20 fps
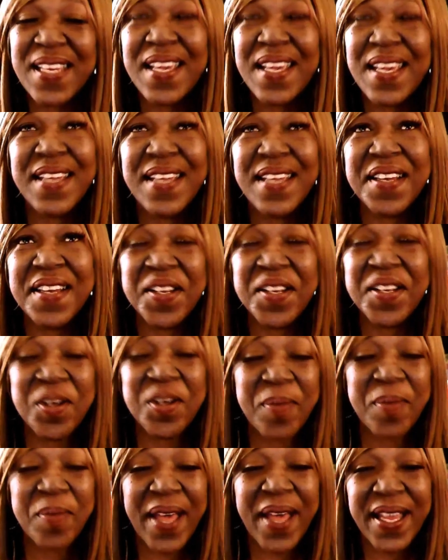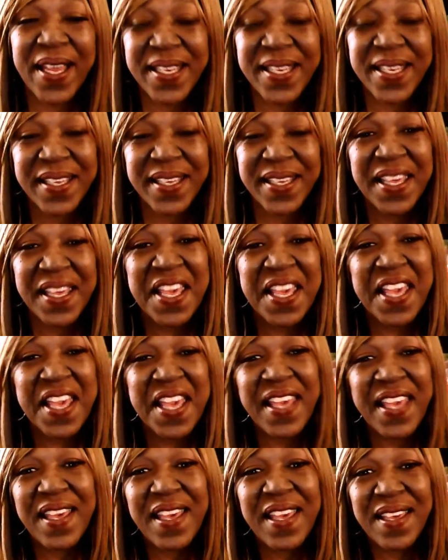ain't hating on nobody.
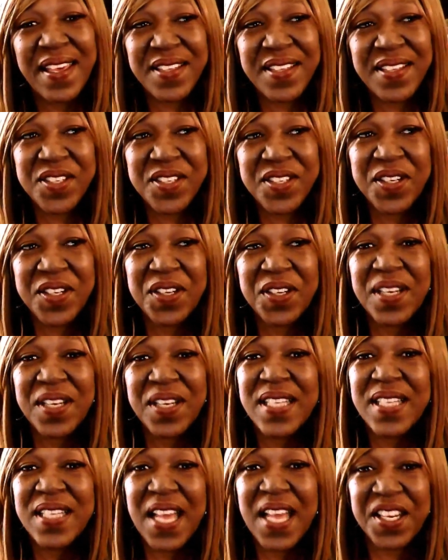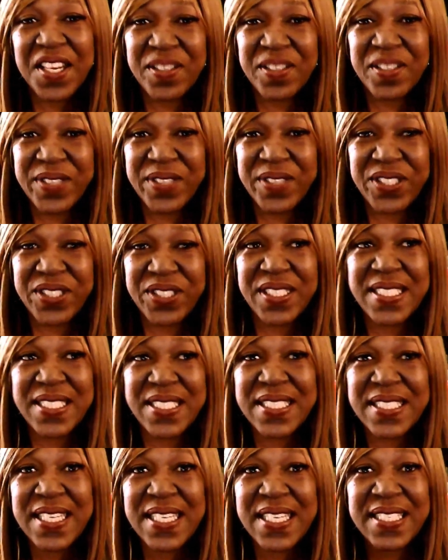And, you know, a lot of
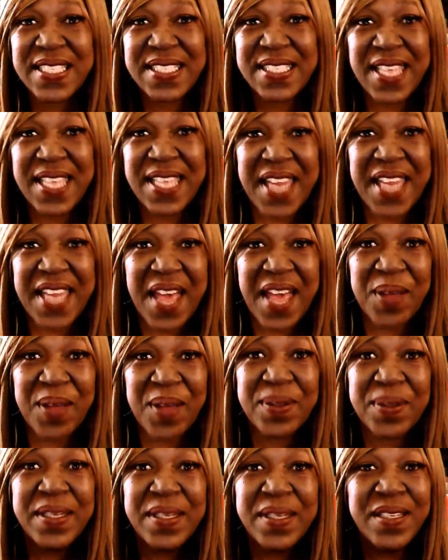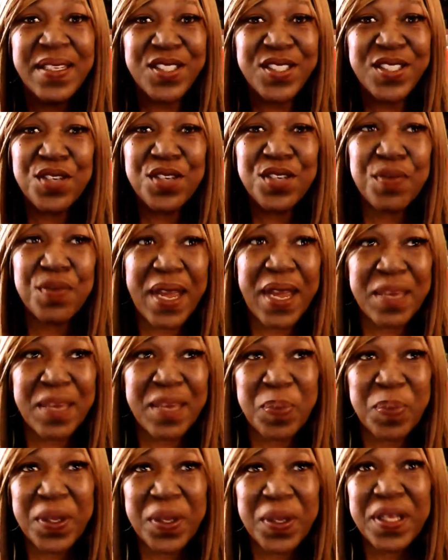Christians, they set out to
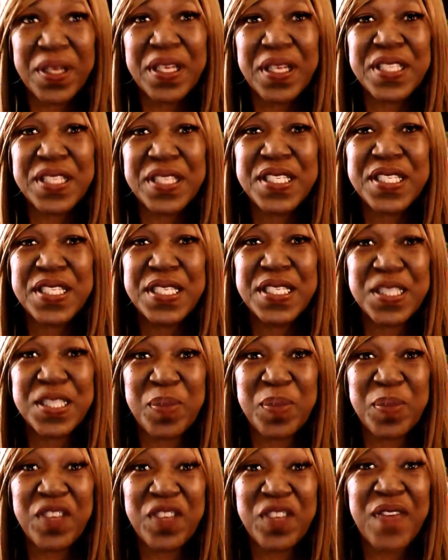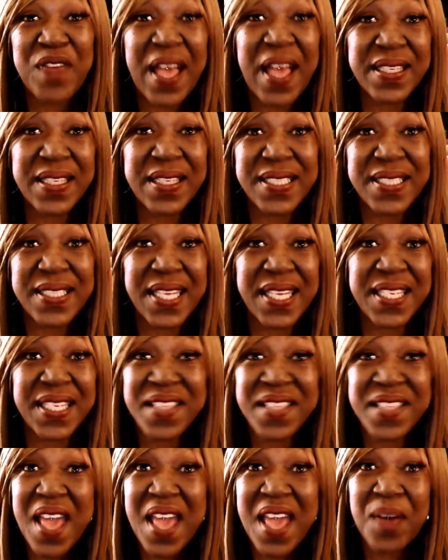write books and to be
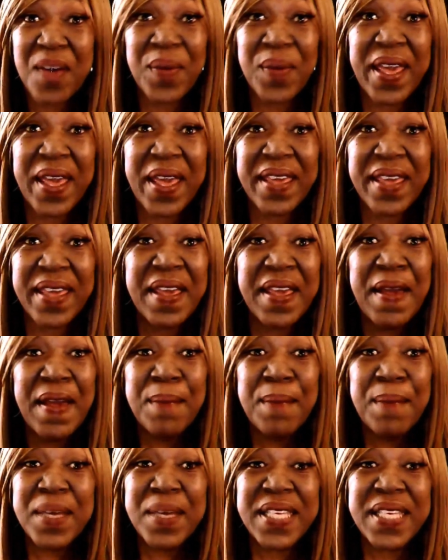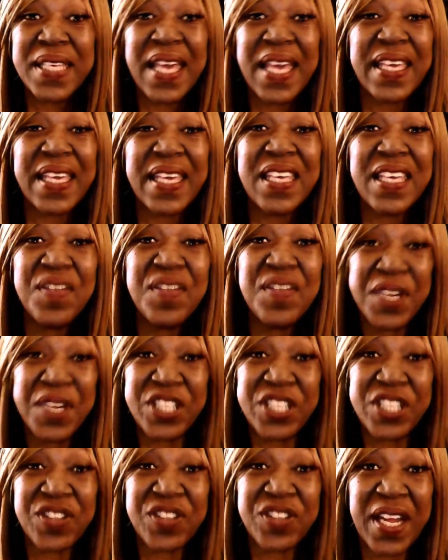validated that way. But yet, even
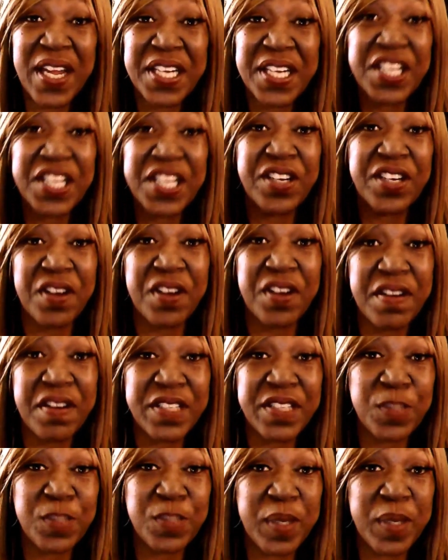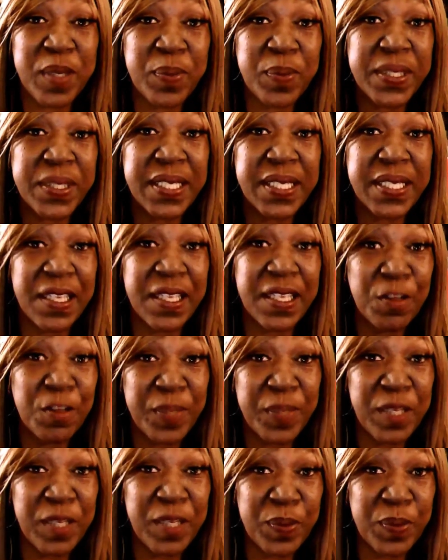in trying to encourage people and
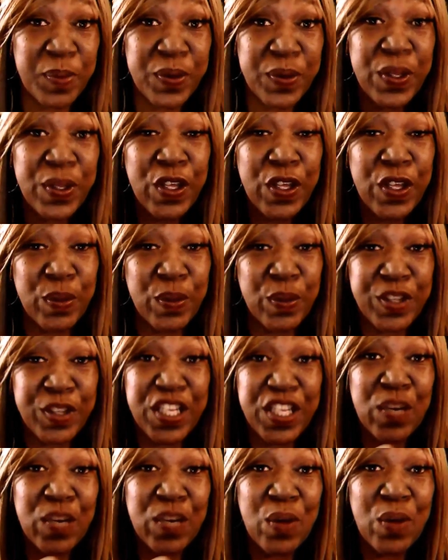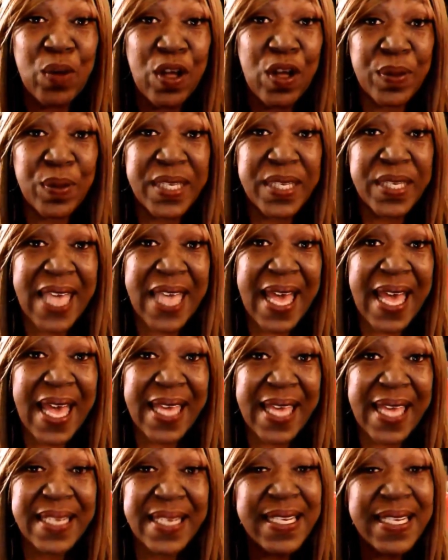help people with their walk with
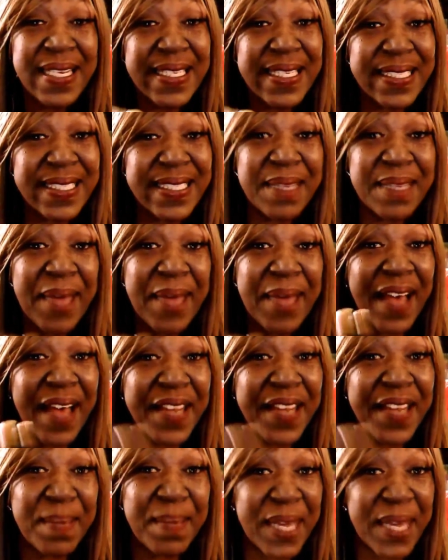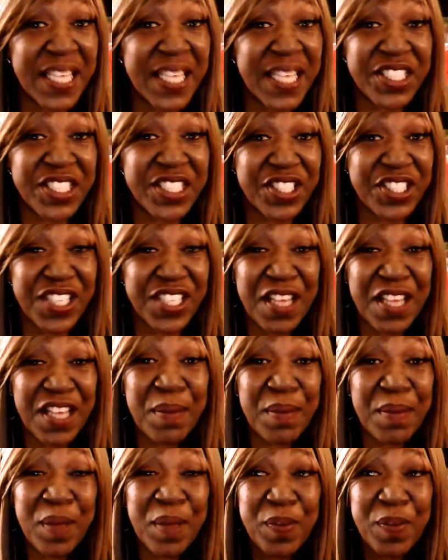God, somehow they manage to
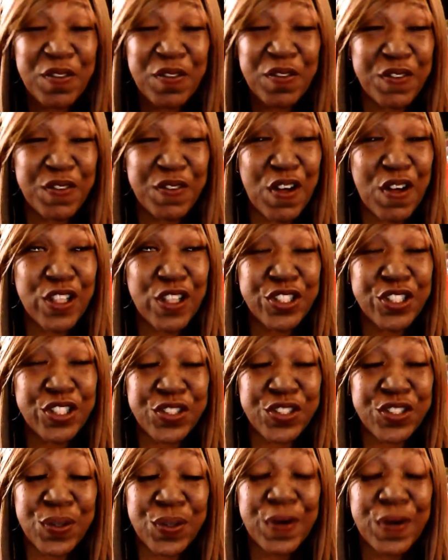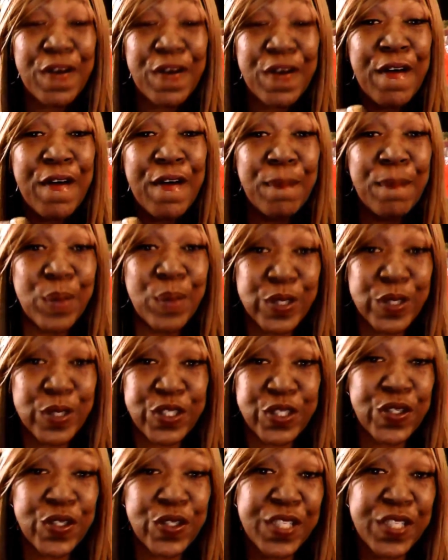come up and fall short more
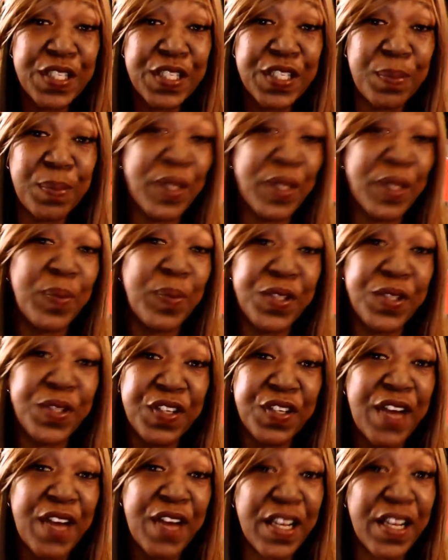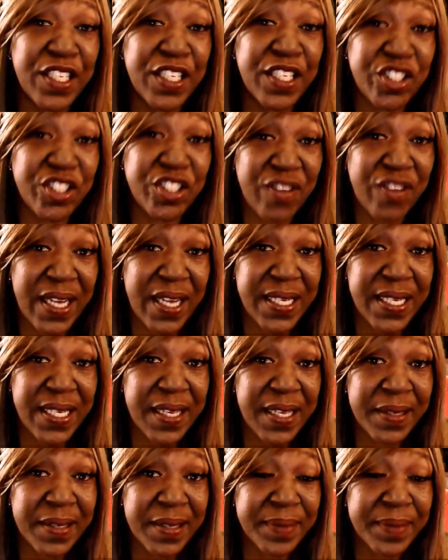so than the people they're out here trying to
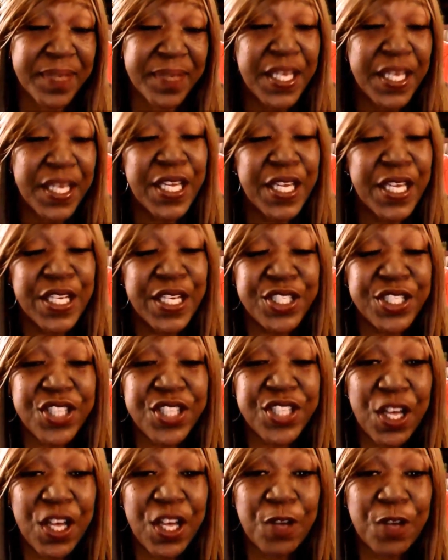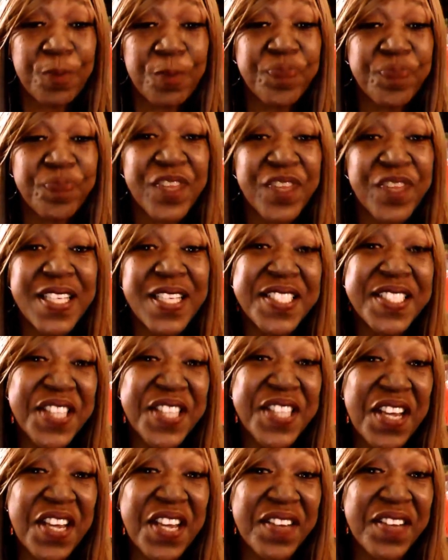help. So, let's
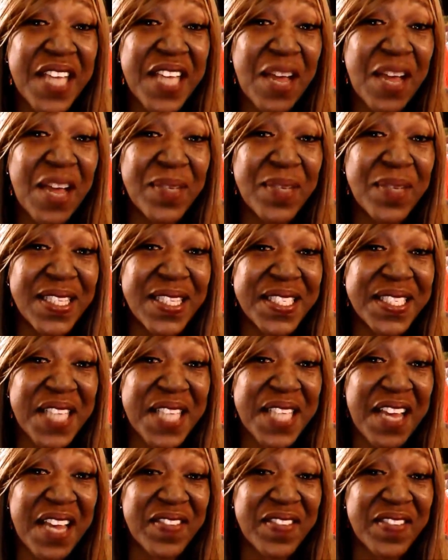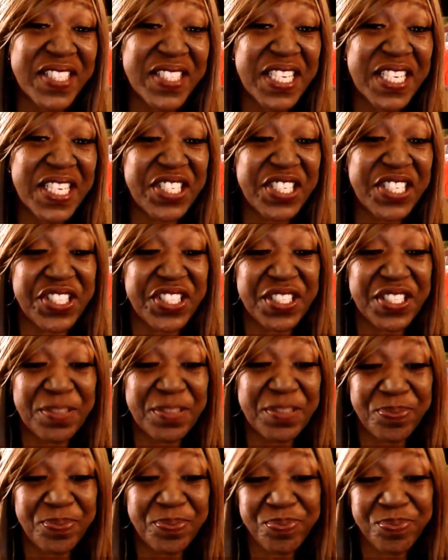carry on with this
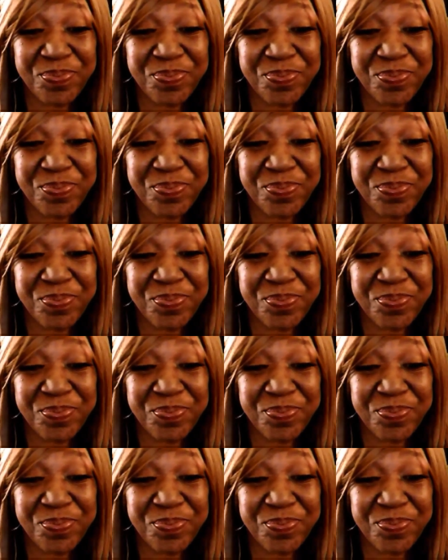conversation.